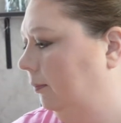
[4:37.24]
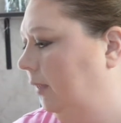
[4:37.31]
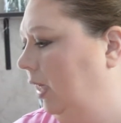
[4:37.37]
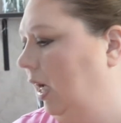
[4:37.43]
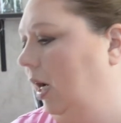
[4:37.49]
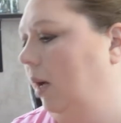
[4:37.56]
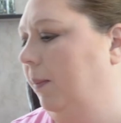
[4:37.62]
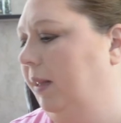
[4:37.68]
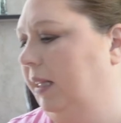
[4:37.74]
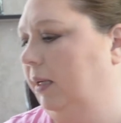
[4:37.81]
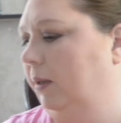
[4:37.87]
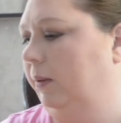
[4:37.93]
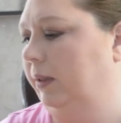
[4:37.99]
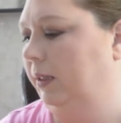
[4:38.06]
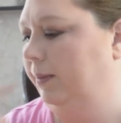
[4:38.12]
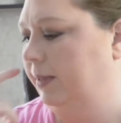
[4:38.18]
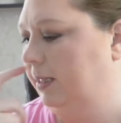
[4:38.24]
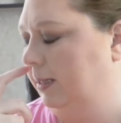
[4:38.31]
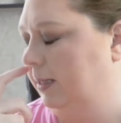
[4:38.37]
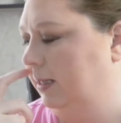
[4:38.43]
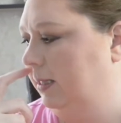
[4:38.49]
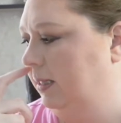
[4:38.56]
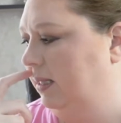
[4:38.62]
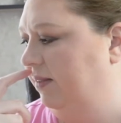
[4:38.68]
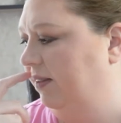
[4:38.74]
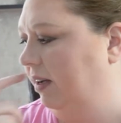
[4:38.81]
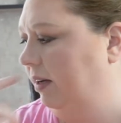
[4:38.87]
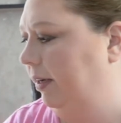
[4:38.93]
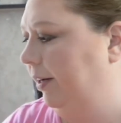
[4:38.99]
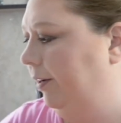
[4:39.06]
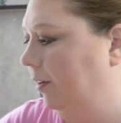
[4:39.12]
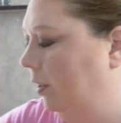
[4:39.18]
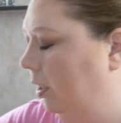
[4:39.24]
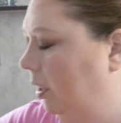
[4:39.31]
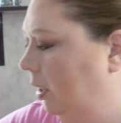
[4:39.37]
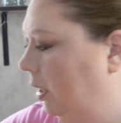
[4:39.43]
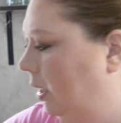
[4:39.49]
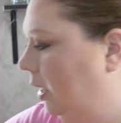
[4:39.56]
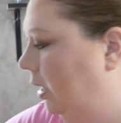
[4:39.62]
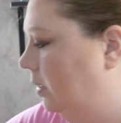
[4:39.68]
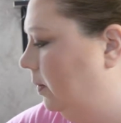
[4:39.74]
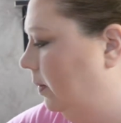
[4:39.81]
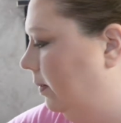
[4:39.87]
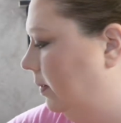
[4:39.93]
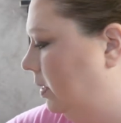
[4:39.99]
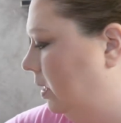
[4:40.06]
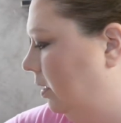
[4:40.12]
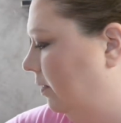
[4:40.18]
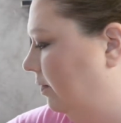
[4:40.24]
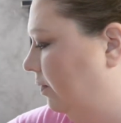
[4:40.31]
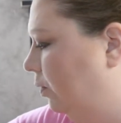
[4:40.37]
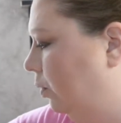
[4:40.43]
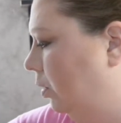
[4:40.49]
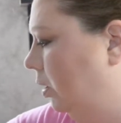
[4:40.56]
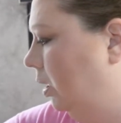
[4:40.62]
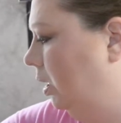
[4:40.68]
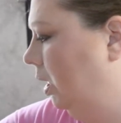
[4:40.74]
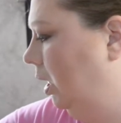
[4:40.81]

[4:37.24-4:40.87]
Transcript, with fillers: I got all my the lipsticks and stuff out here. That's what I was looking for.